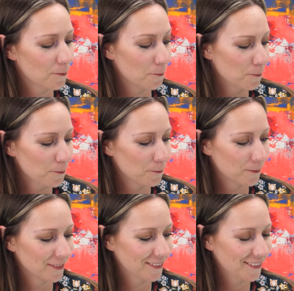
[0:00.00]

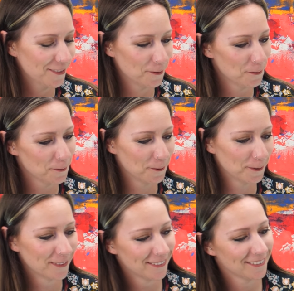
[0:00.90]

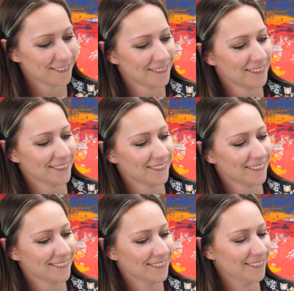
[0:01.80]

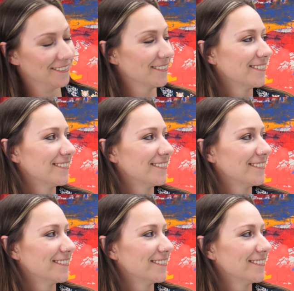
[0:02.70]
This person isn't speaking.